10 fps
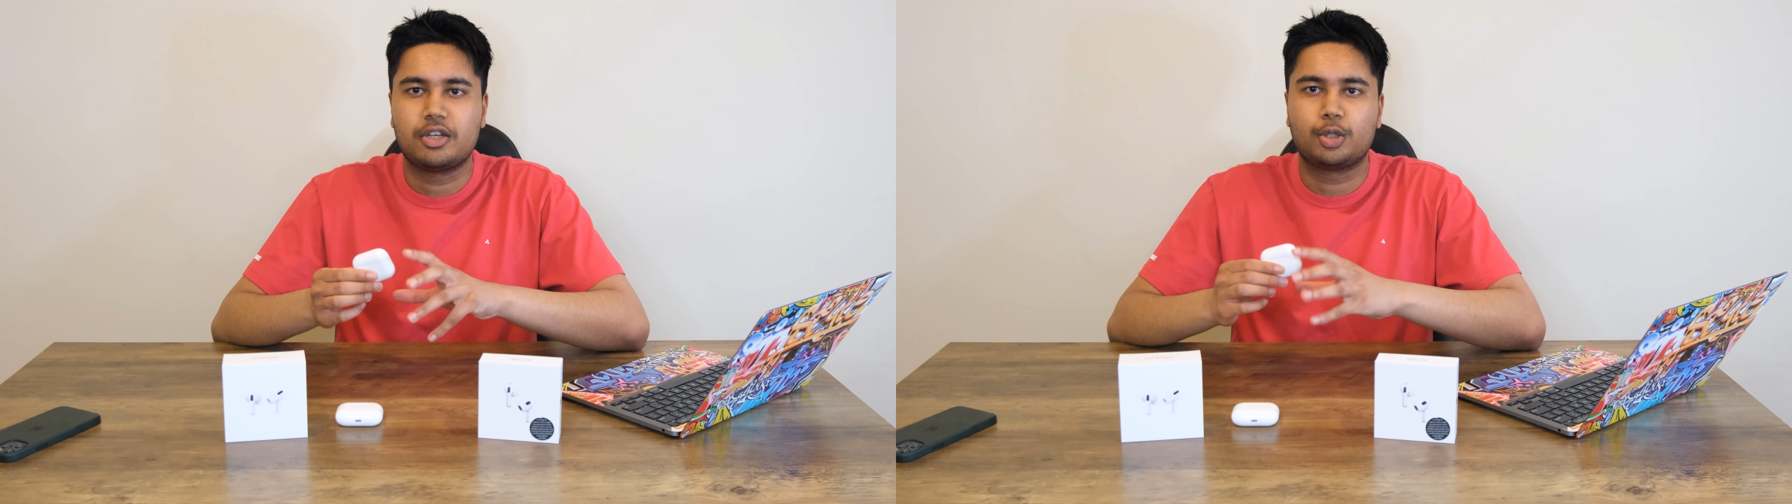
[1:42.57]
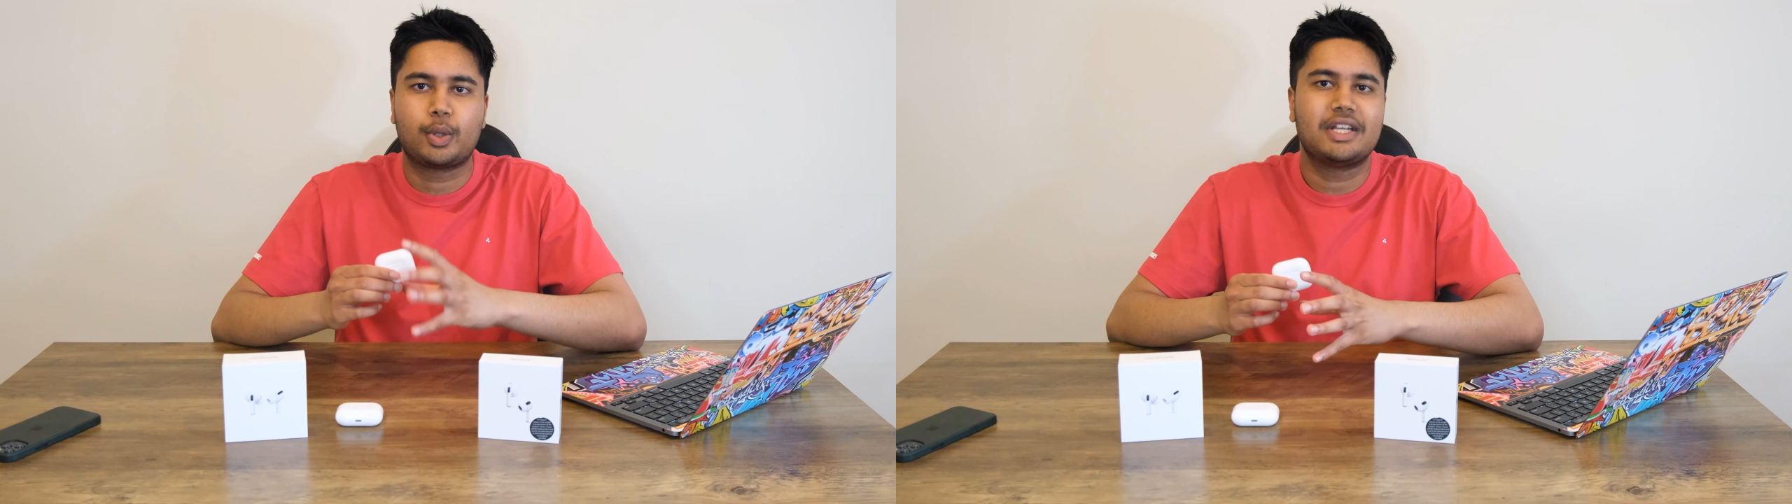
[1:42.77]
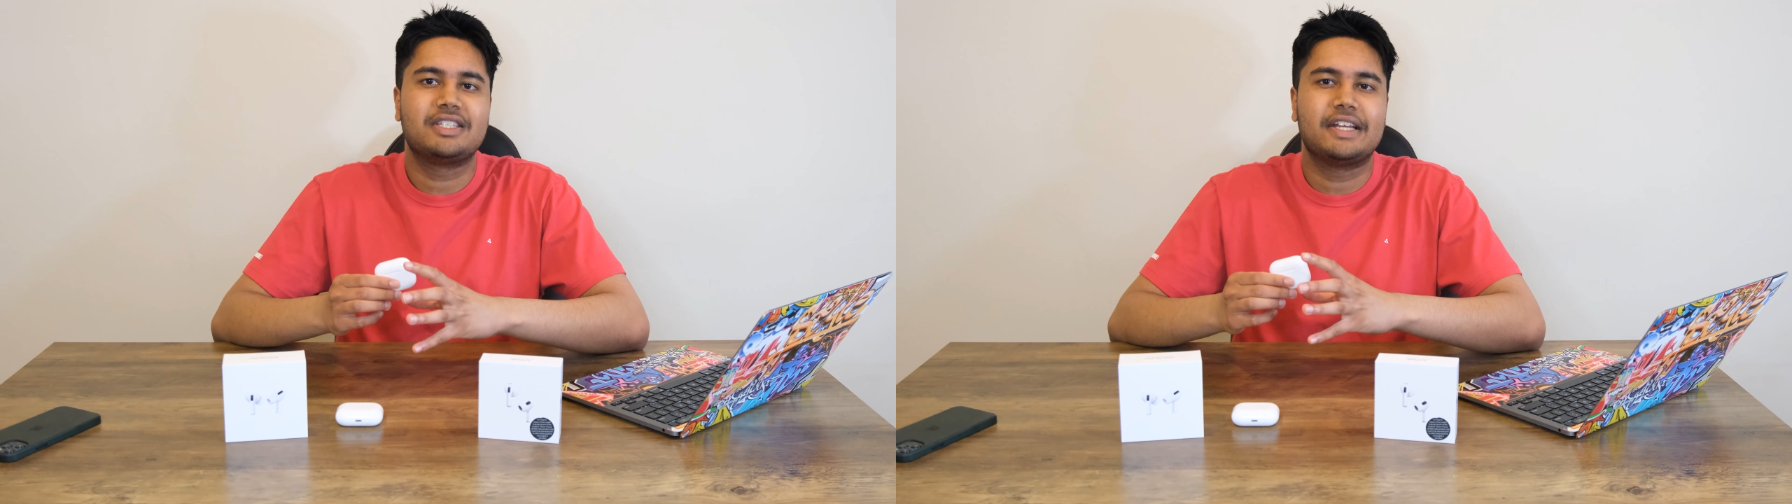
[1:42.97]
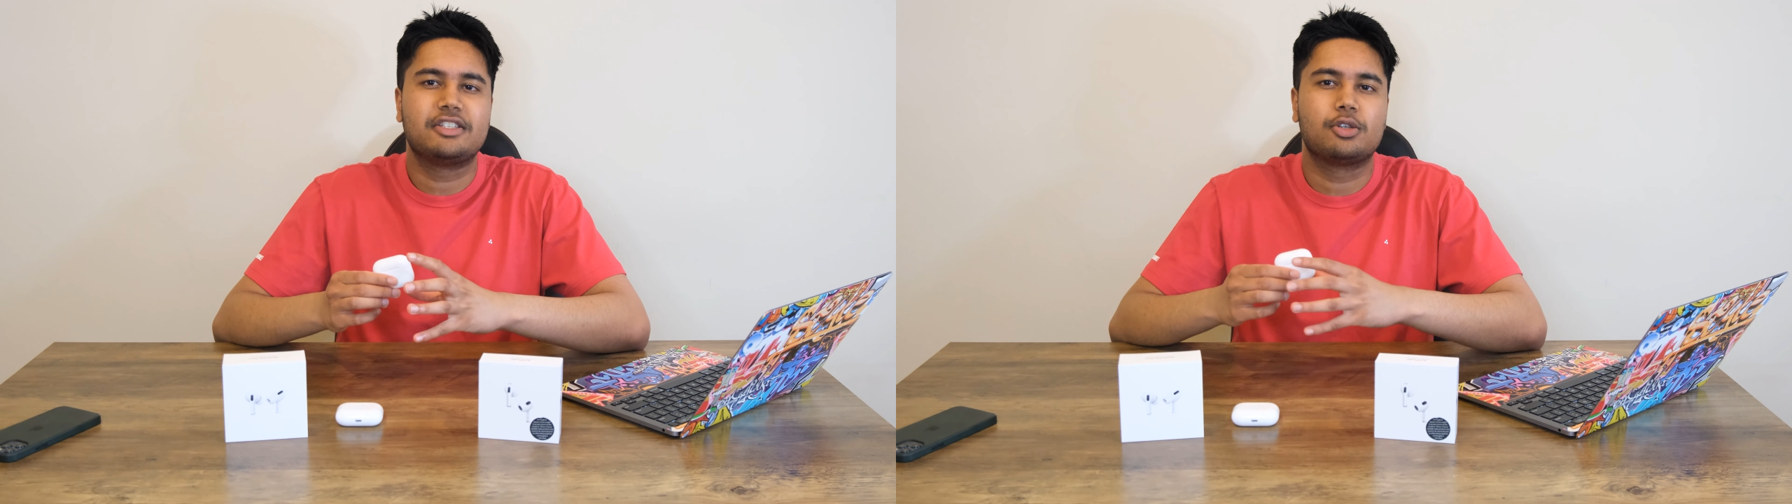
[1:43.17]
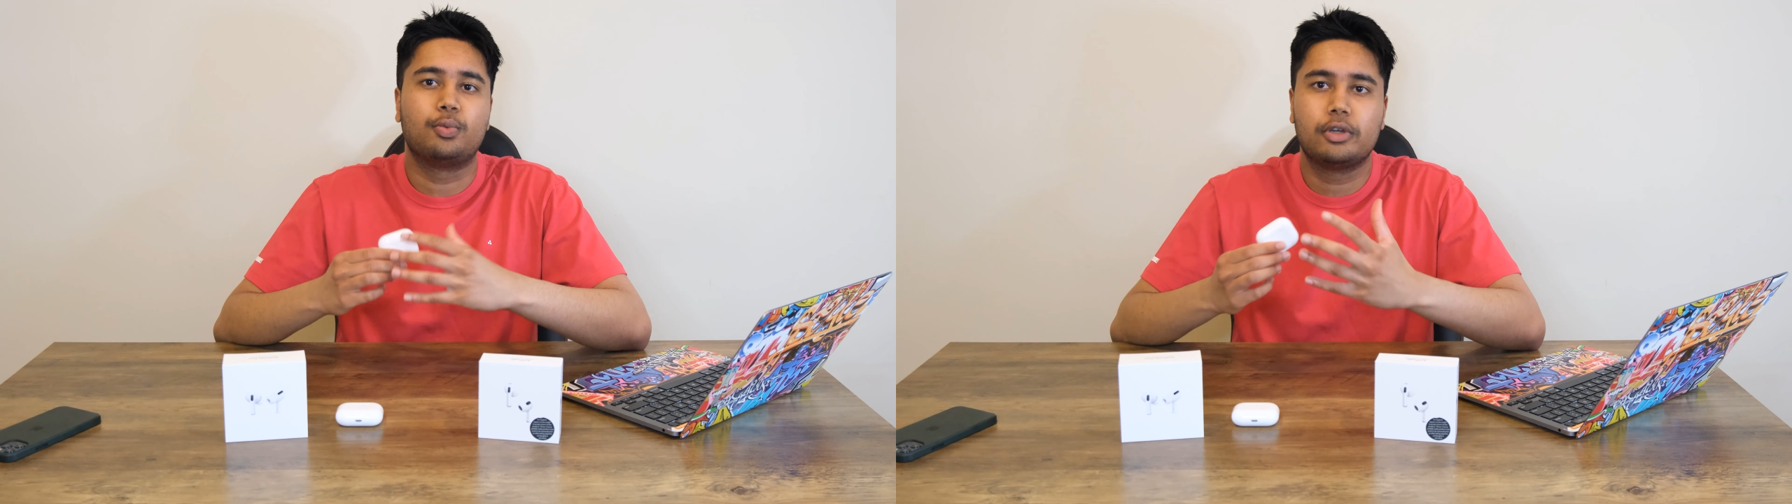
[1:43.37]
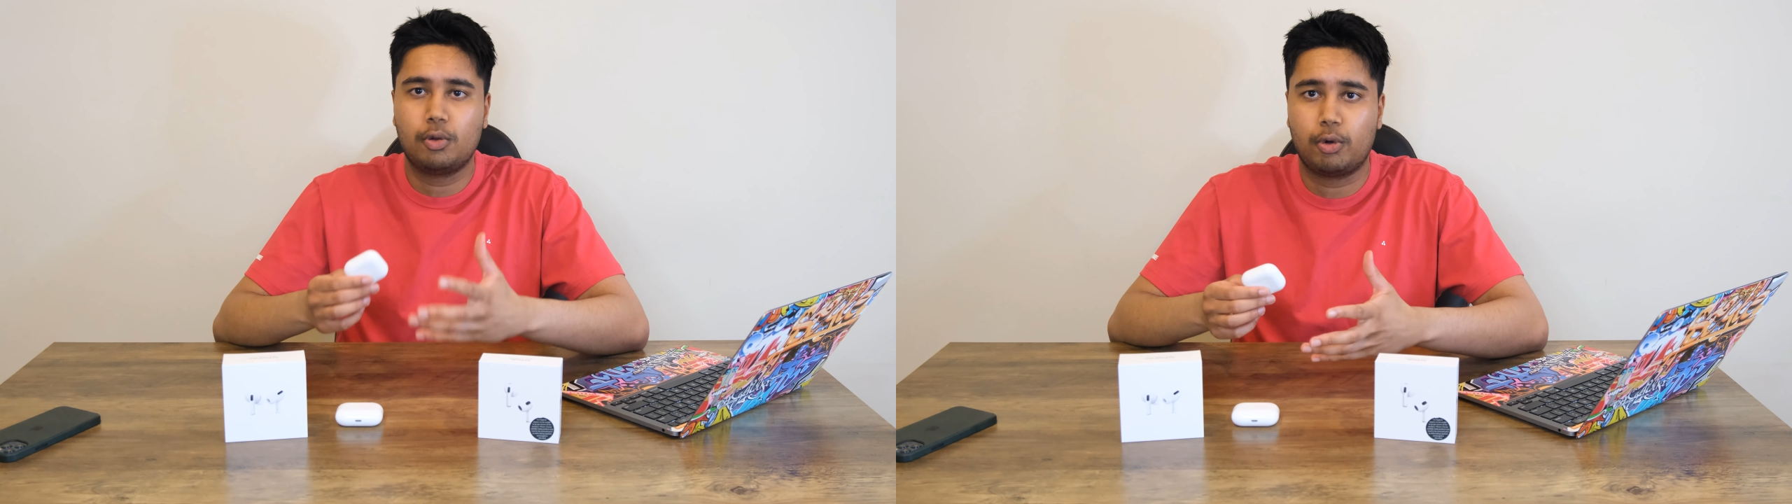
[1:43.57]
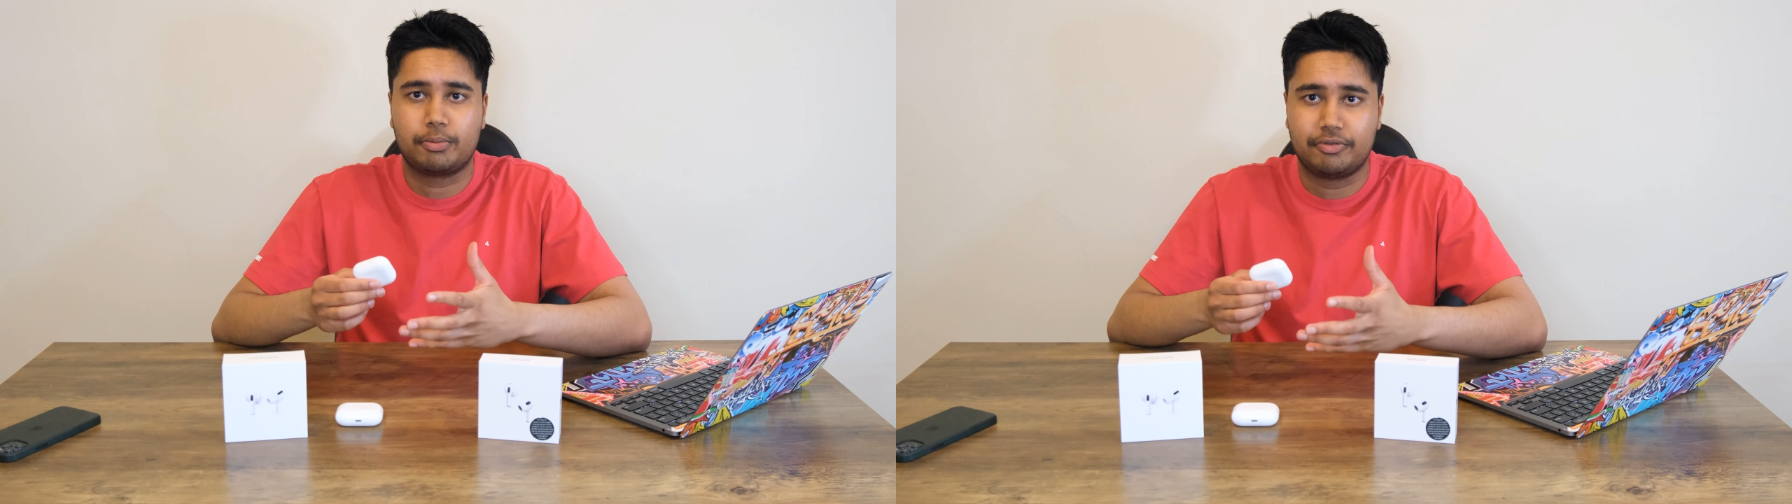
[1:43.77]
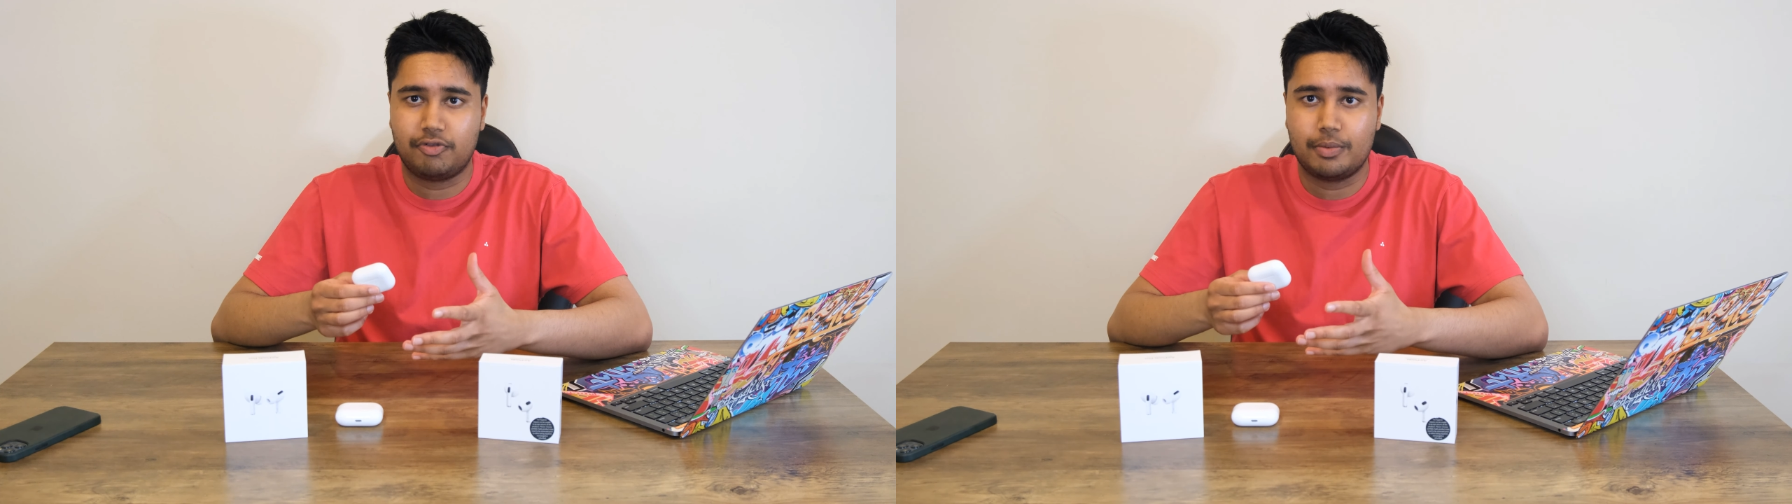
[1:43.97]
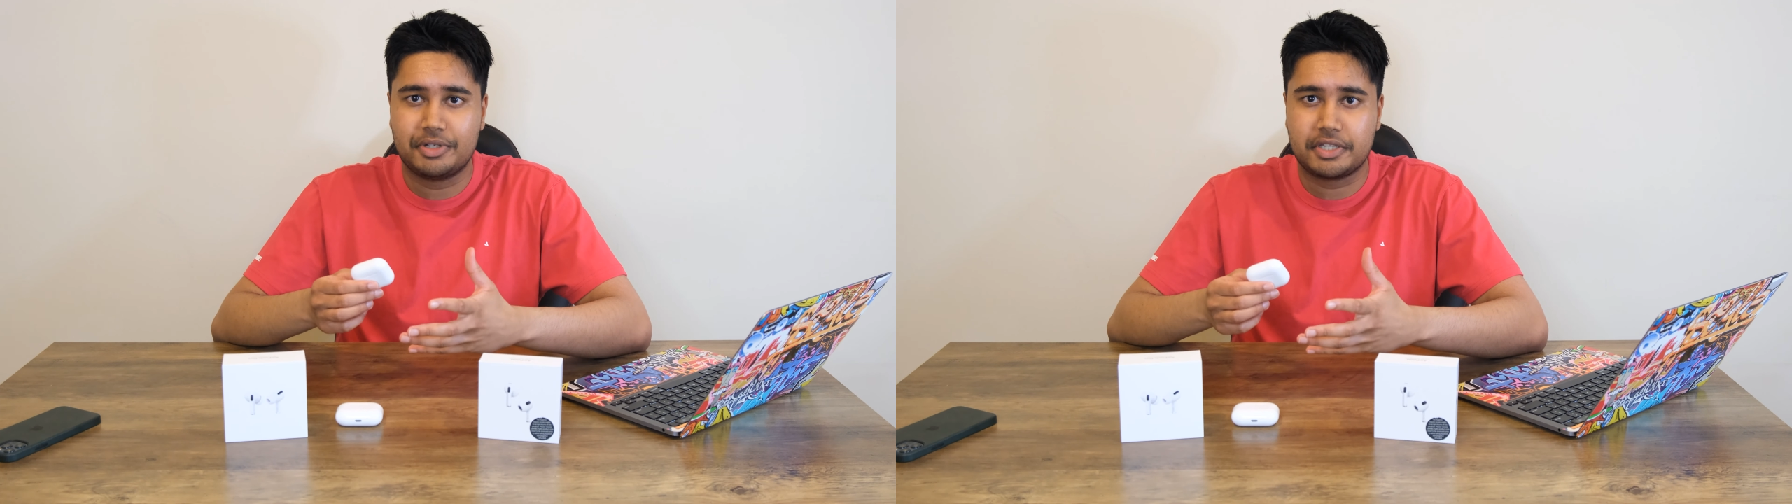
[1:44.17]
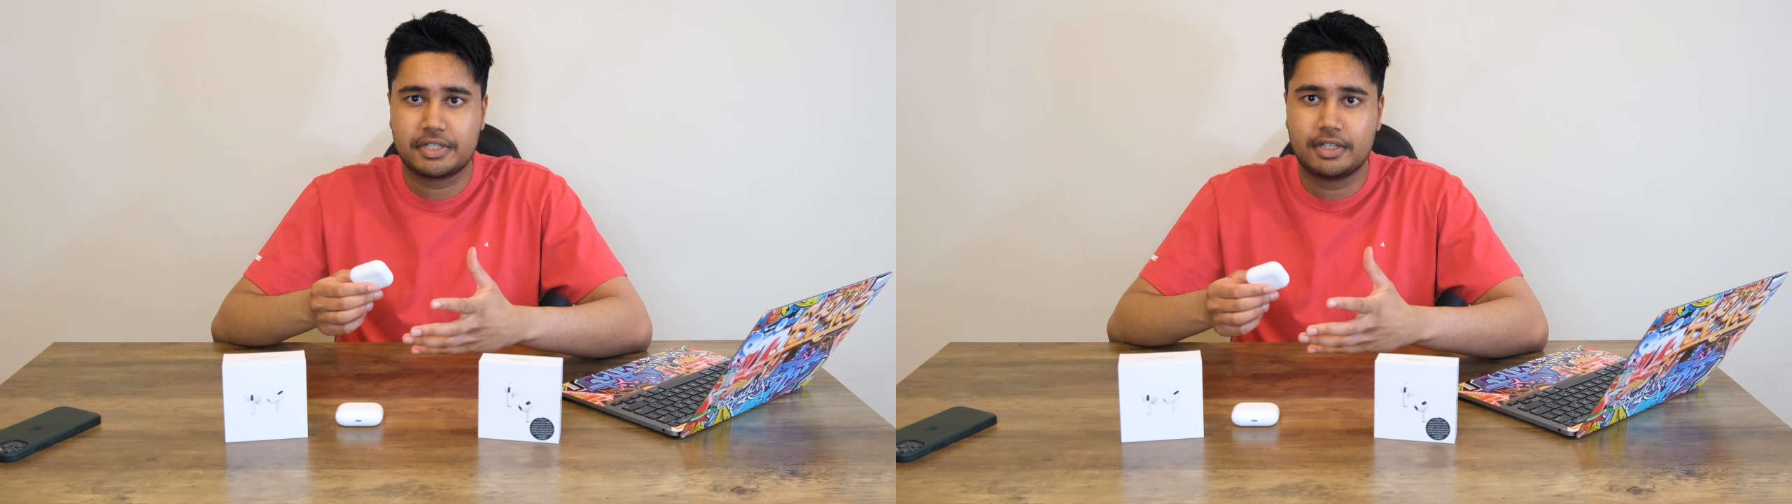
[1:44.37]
translate to real-world performance?